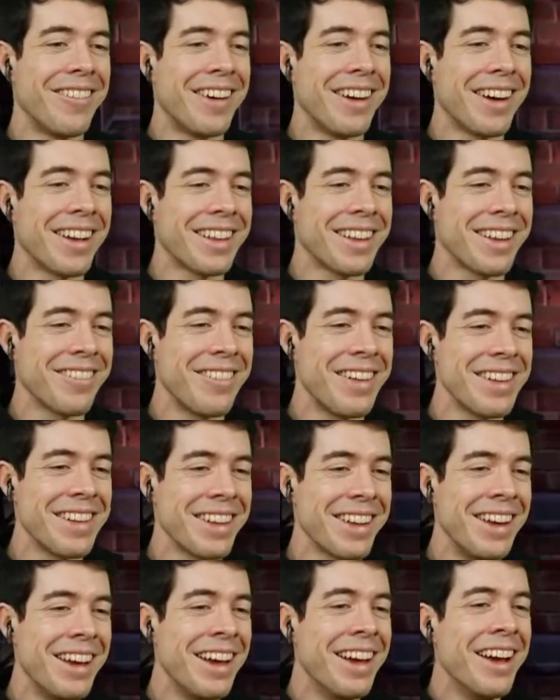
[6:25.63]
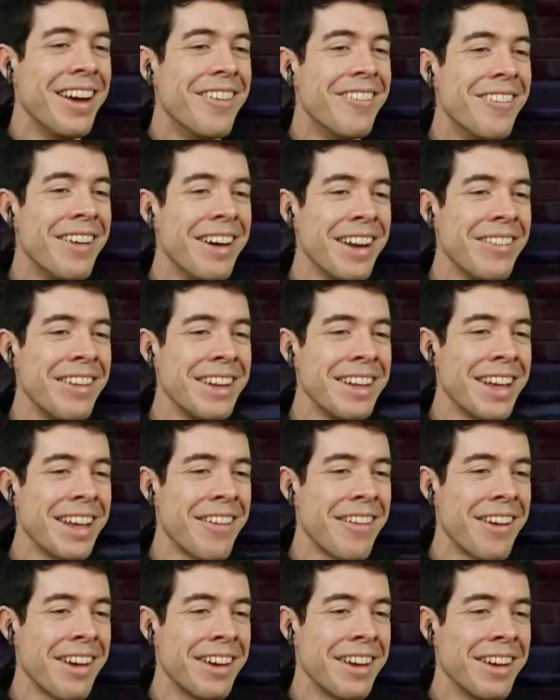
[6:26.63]
Whatever. What am
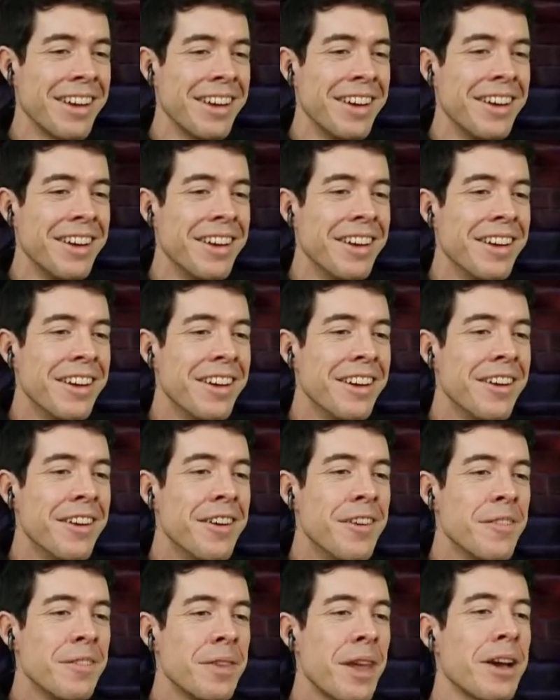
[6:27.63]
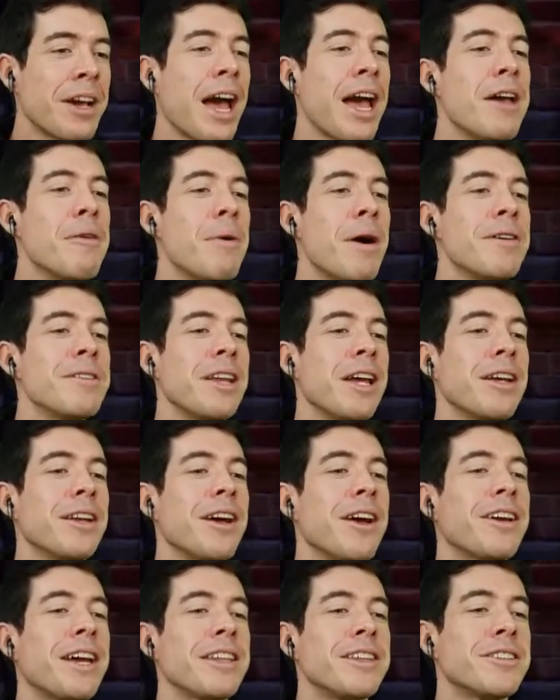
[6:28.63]
I doing? Okay, won't.
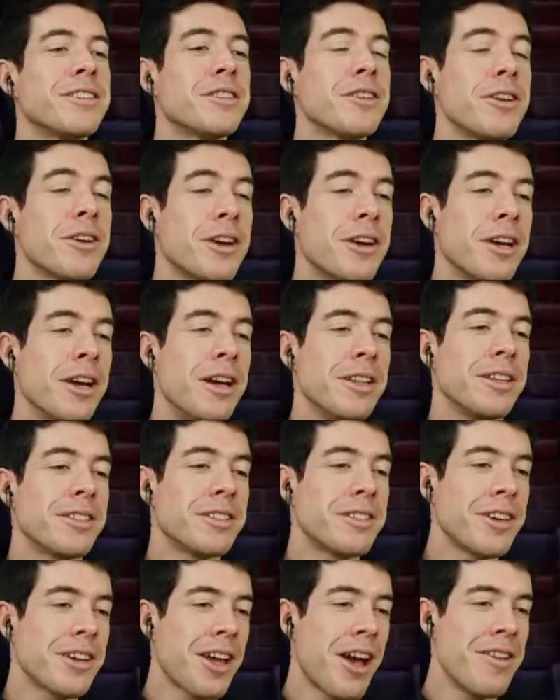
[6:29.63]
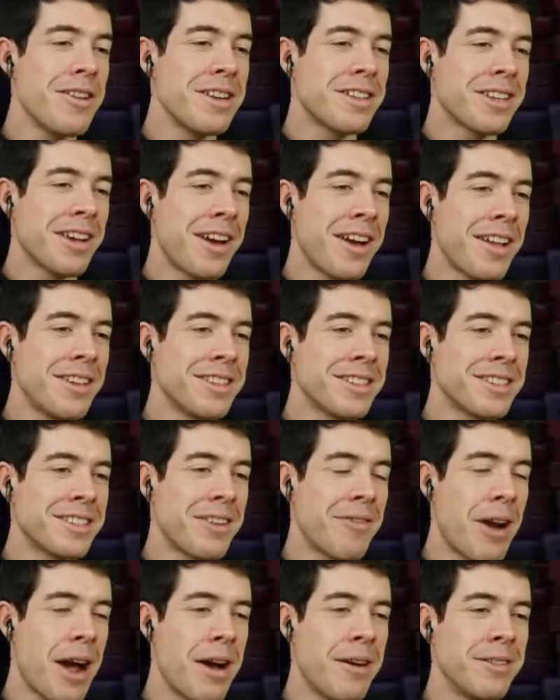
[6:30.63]
Okay, the duck. The duck only turns
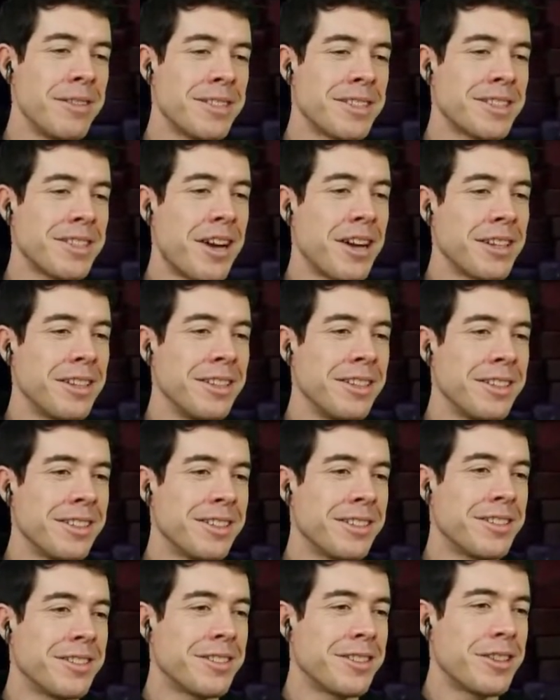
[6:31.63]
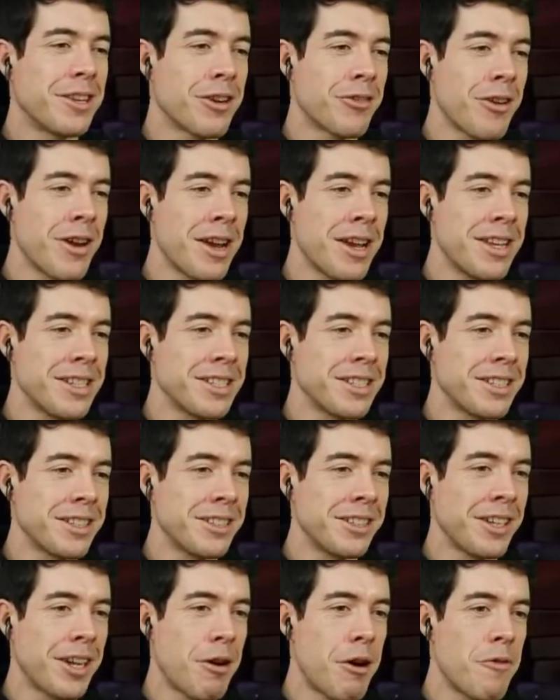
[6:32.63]
around certain degrees. It
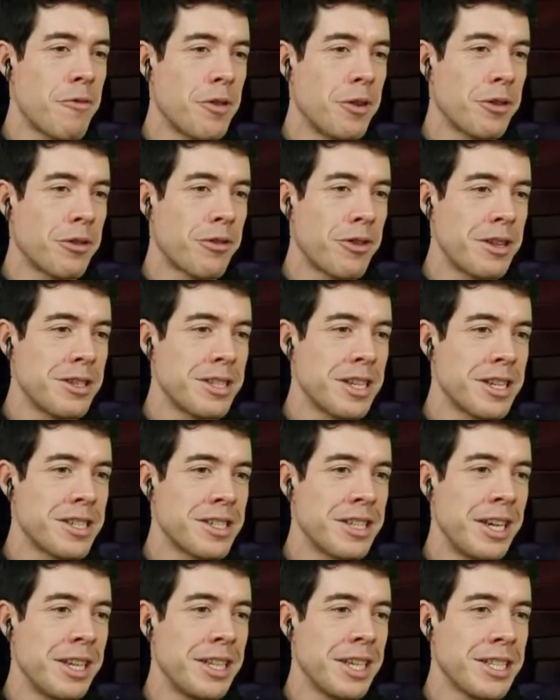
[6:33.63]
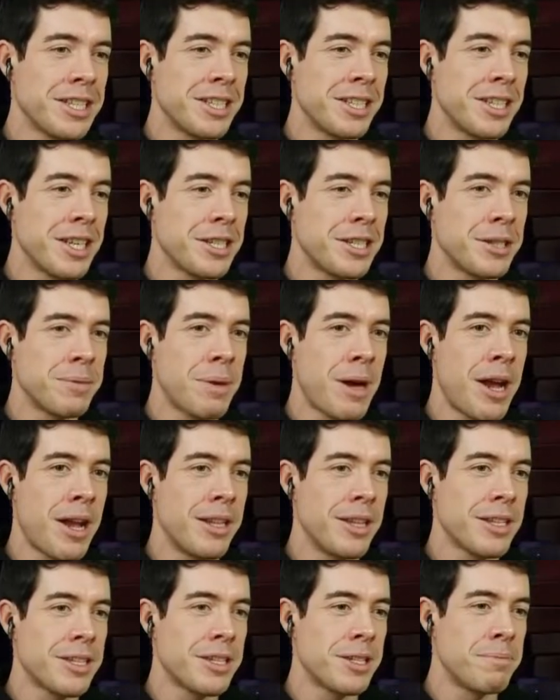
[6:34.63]
doesn't go a full three sixty. This, this is where.
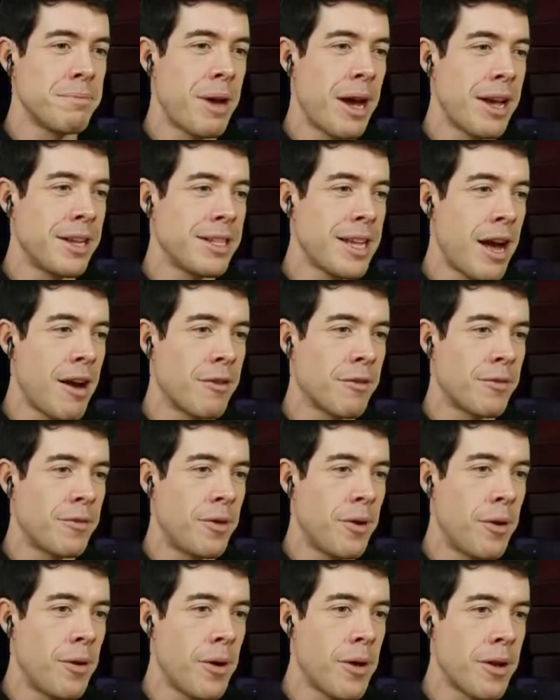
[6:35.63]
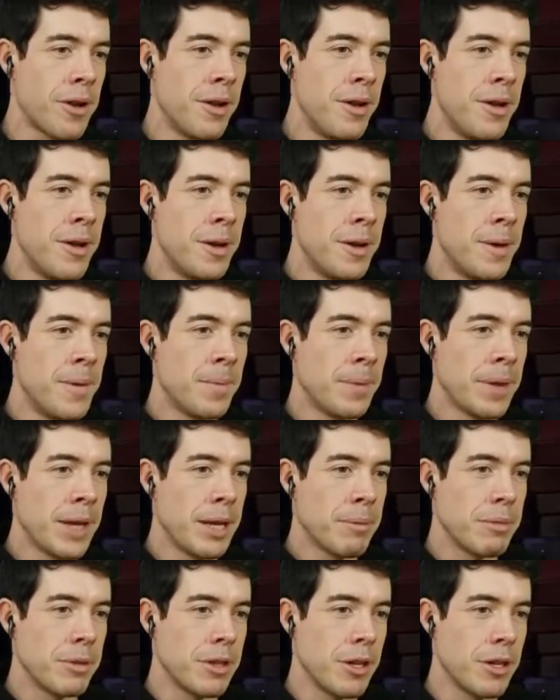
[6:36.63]
This is my downfall.
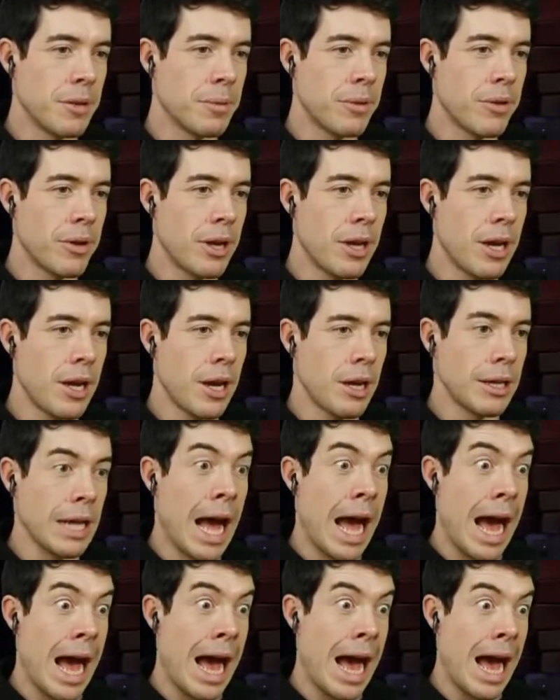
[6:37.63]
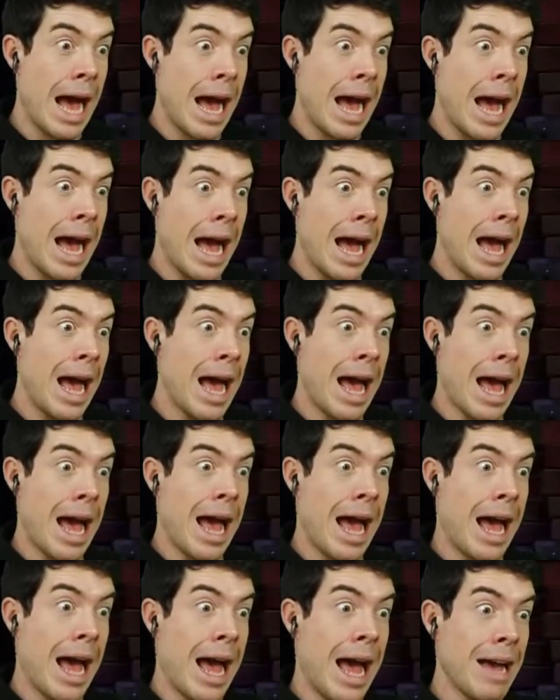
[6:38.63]
But don't worry.
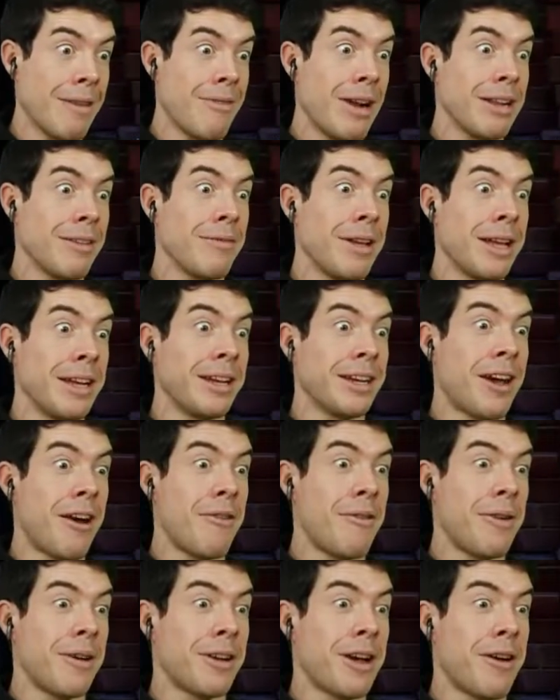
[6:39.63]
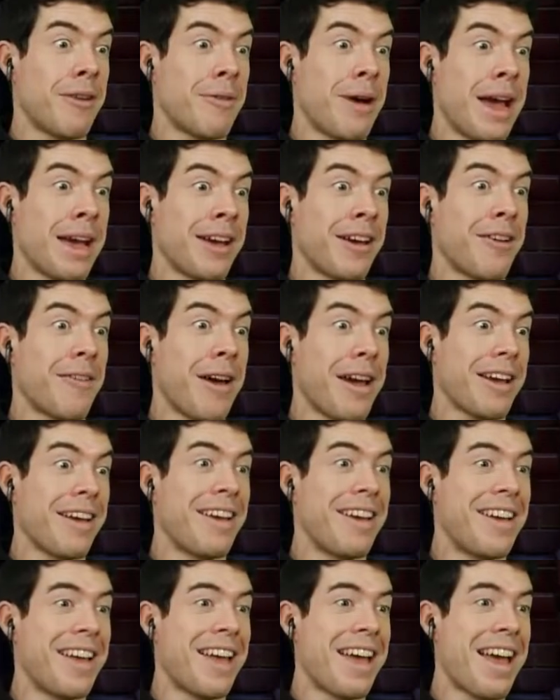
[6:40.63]
Ah! Go, go, go, go,
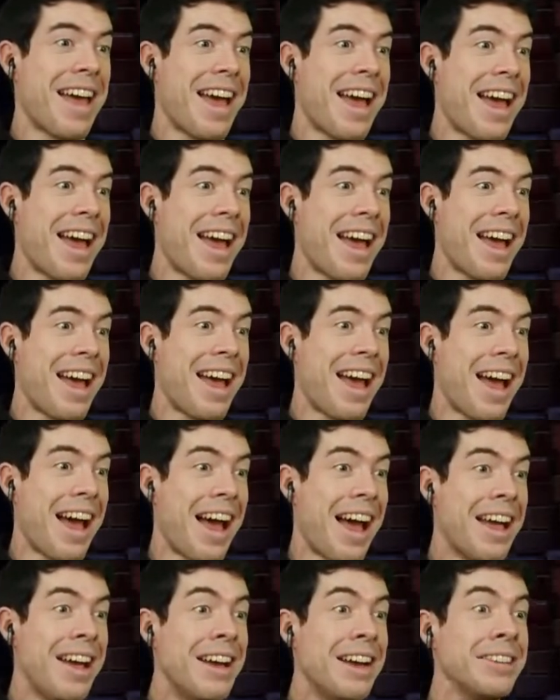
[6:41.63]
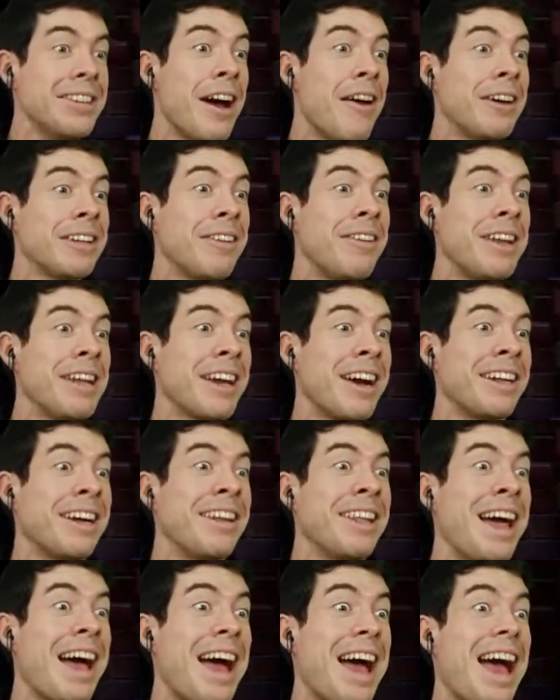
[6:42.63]
go. No, no, no,
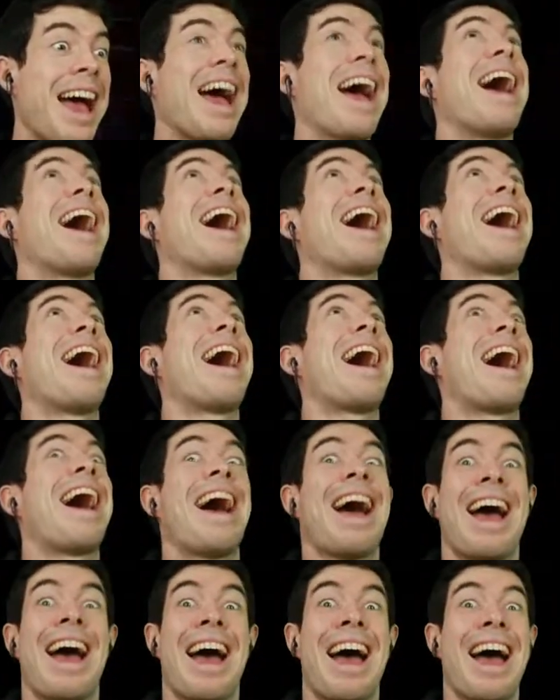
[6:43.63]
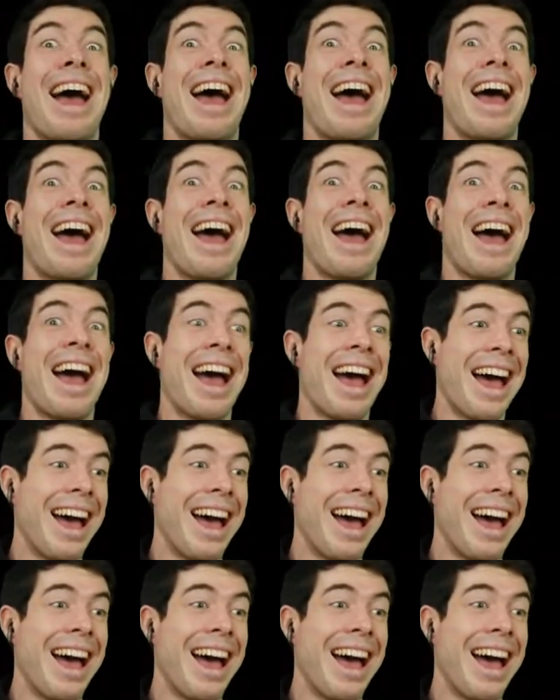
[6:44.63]
no, no.